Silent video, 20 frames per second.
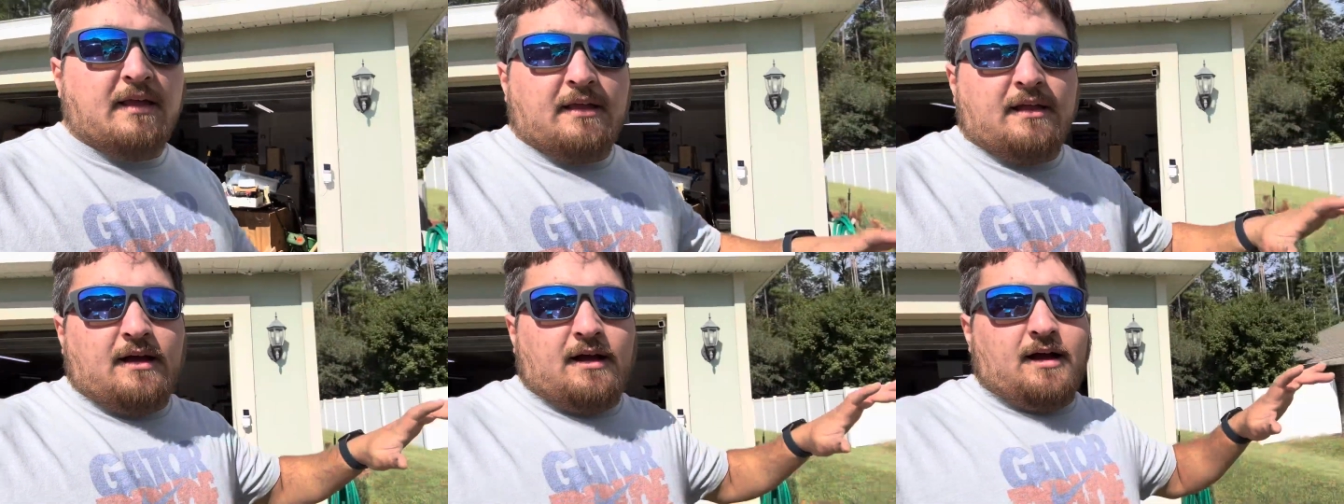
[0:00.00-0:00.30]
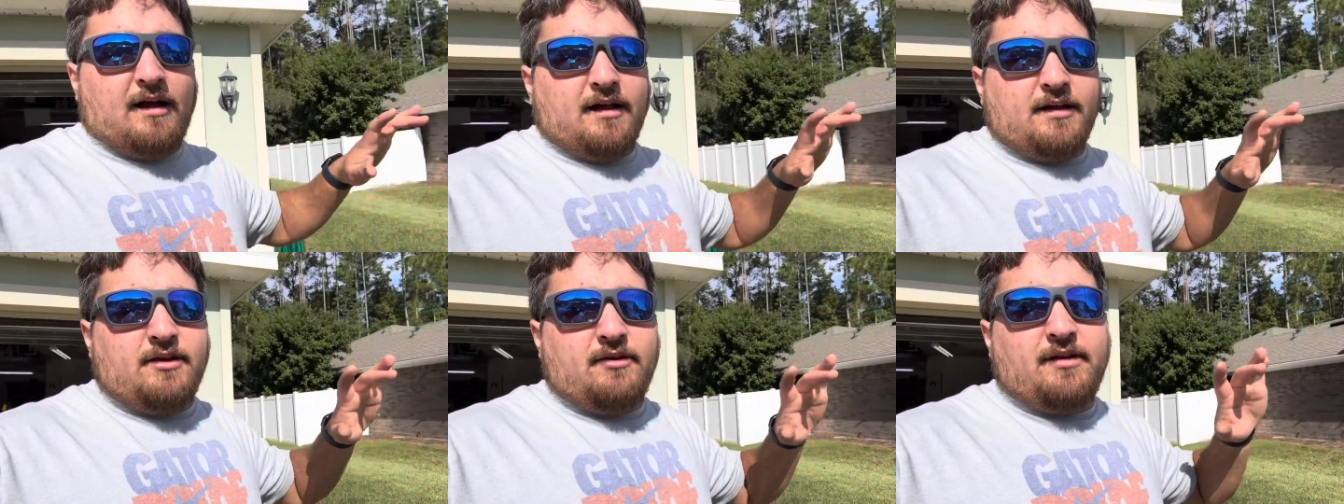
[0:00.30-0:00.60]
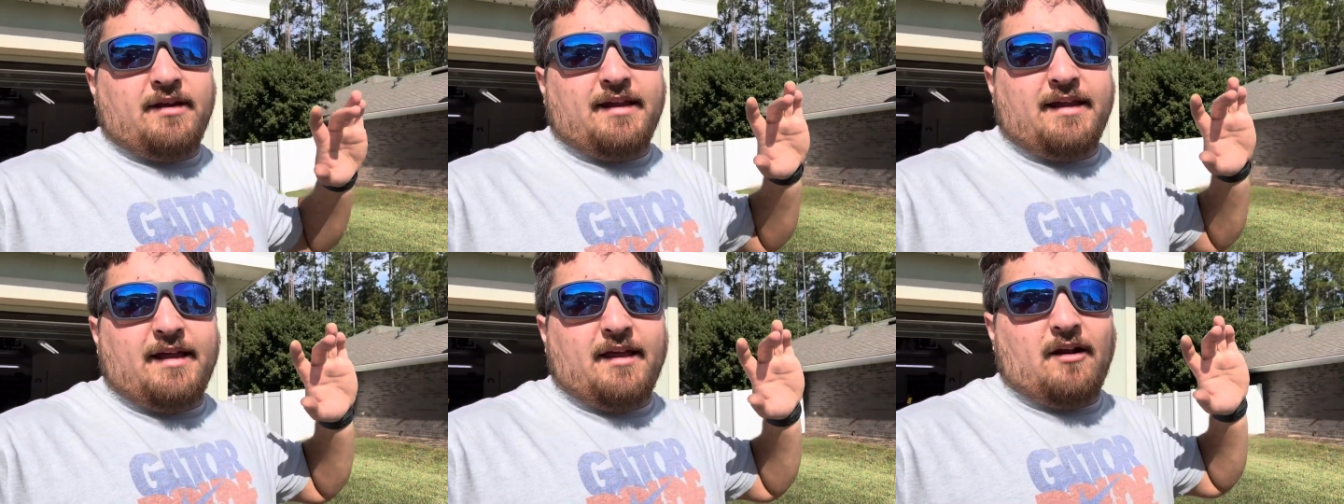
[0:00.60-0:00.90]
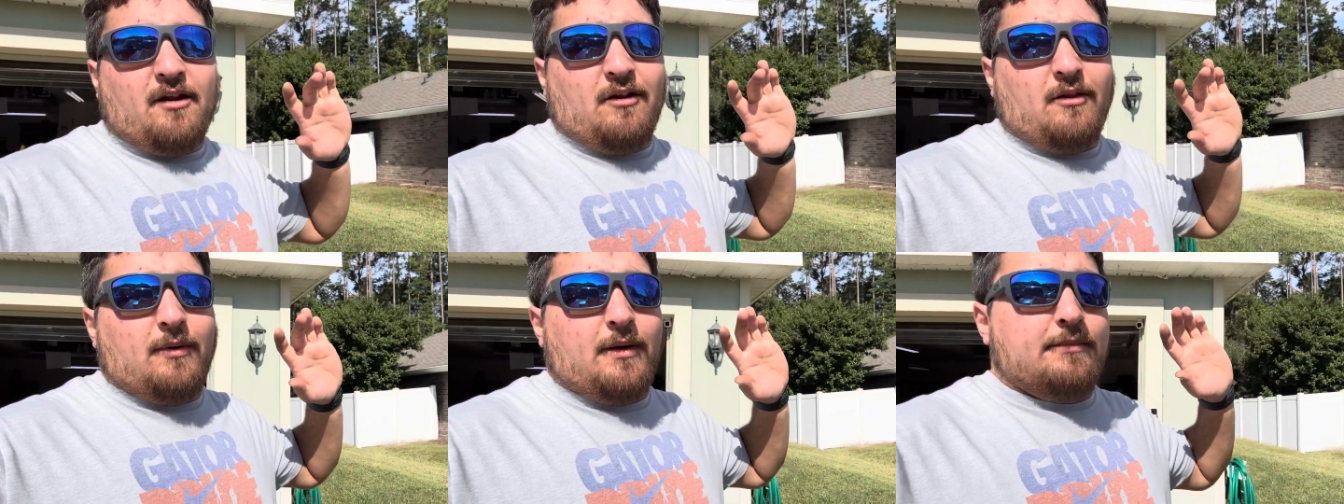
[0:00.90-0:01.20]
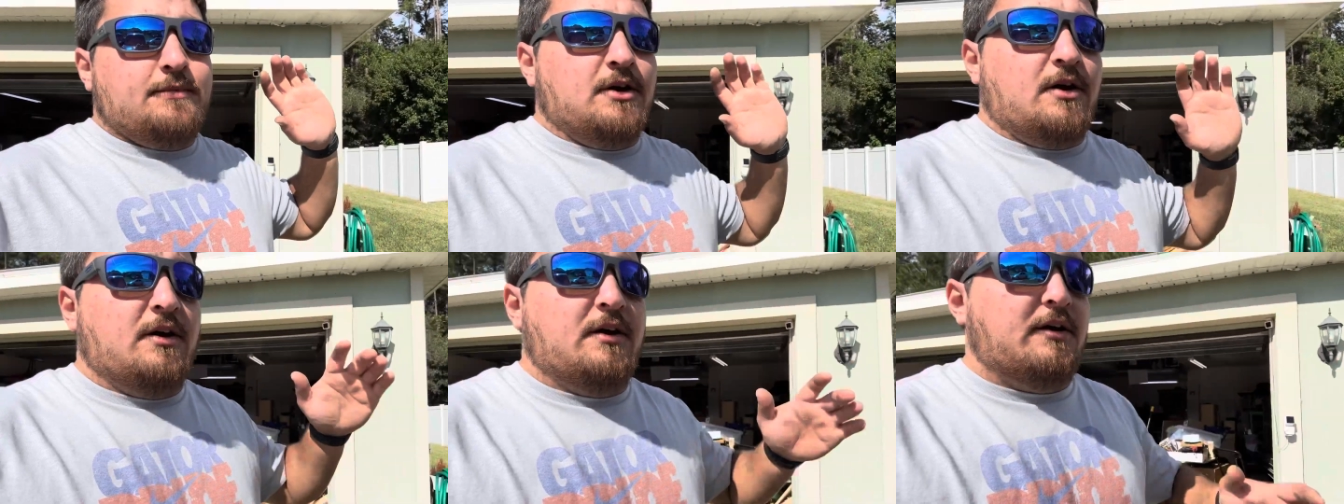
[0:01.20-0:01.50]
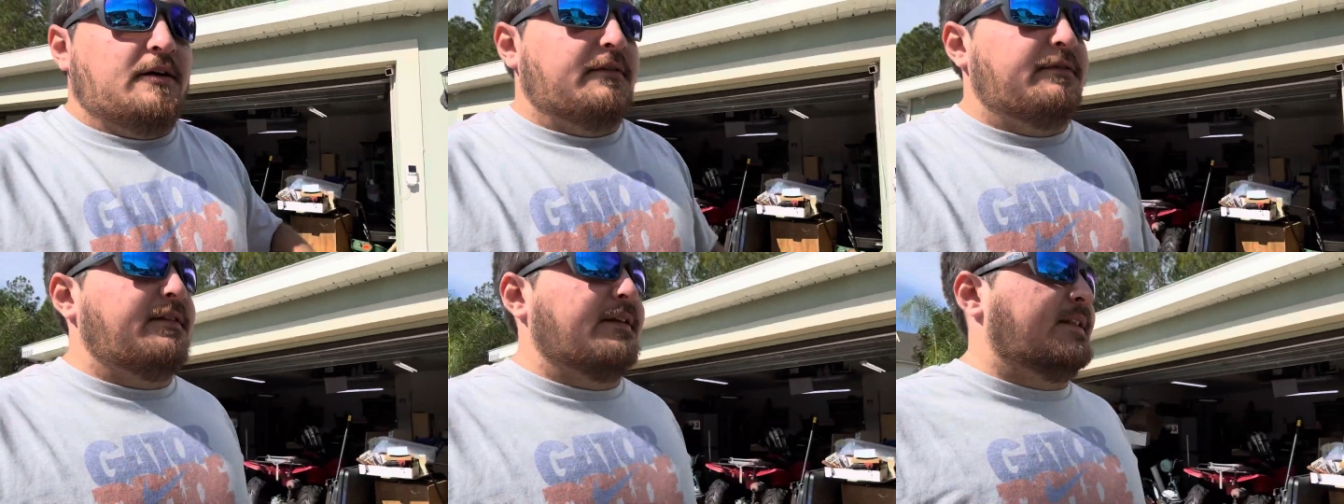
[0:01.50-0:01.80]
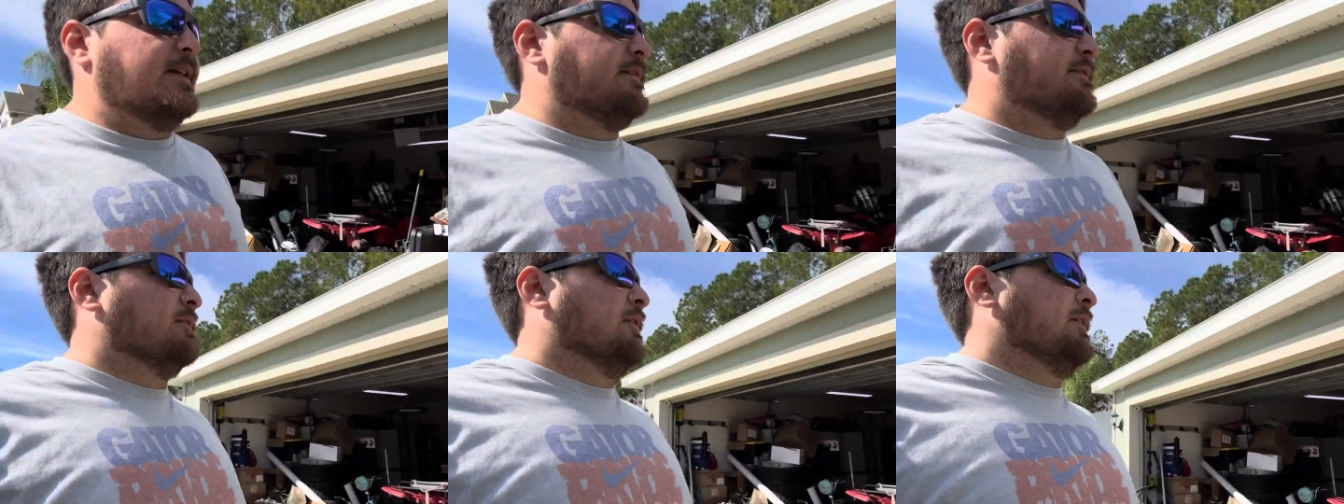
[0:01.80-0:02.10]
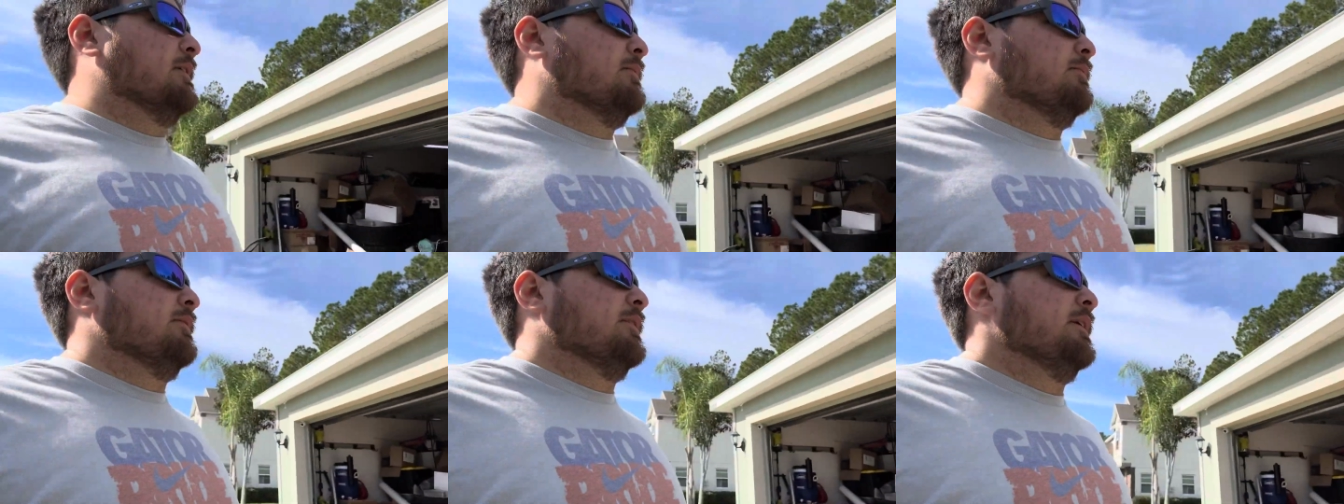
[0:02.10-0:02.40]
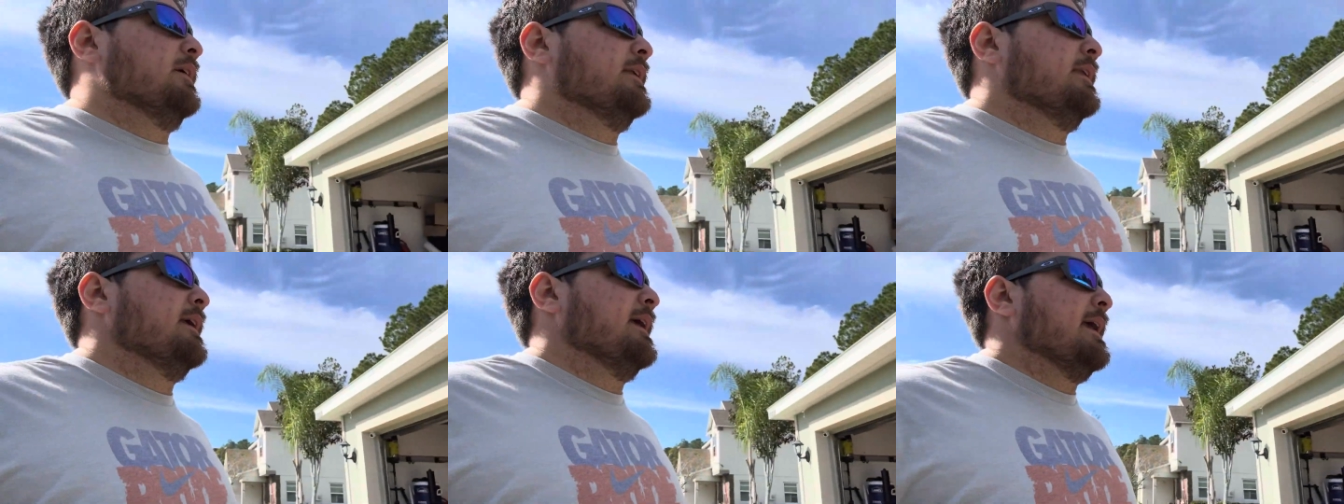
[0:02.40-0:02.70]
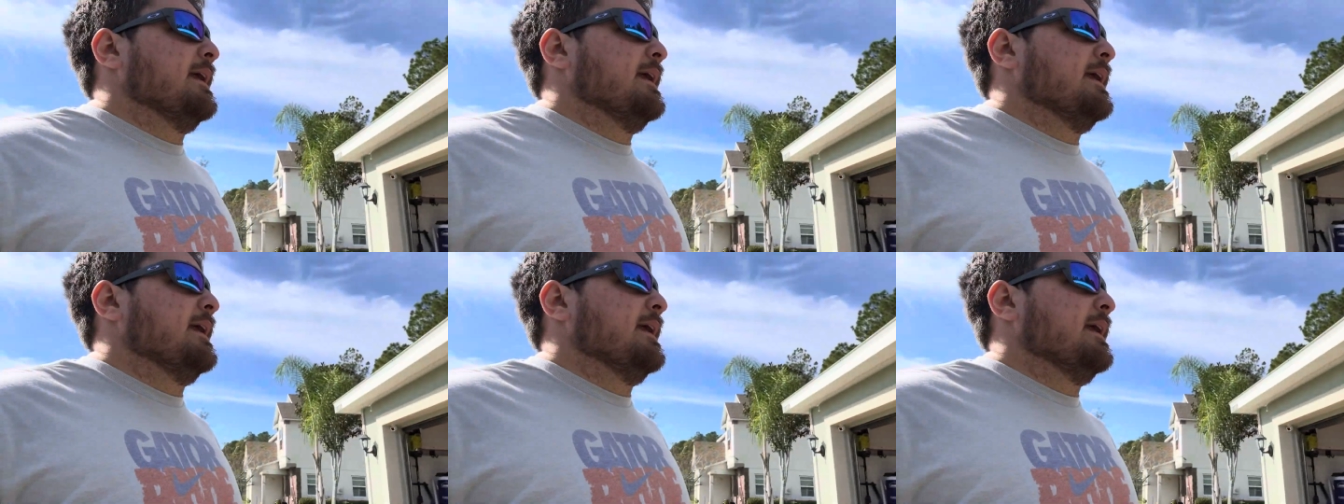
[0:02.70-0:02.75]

Uh, you can get all the way up to one hundred fifty foot run,